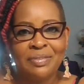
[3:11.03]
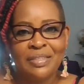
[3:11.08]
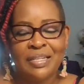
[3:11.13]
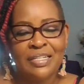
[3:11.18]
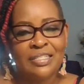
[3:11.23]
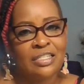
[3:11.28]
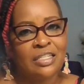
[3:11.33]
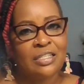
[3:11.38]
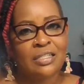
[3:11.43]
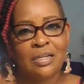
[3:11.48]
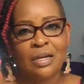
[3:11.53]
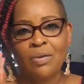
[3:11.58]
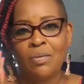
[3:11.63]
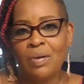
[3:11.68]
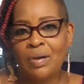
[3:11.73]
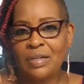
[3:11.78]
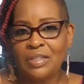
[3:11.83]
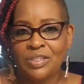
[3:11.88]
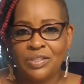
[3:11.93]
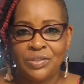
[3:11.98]
This is
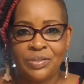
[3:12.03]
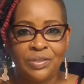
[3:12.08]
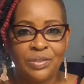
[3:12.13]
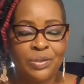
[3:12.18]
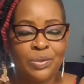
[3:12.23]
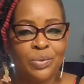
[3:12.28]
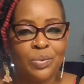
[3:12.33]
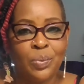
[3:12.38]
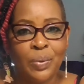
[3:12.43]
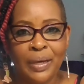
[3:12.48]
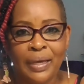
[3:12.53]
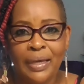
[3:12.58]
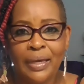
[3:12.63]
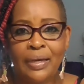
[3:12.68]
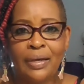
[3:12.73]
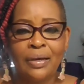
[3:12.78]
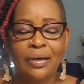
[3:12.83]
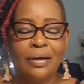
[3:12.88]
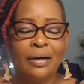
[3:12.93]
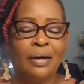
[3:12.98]
going into a new
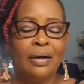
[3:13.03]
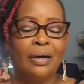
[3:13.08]
week.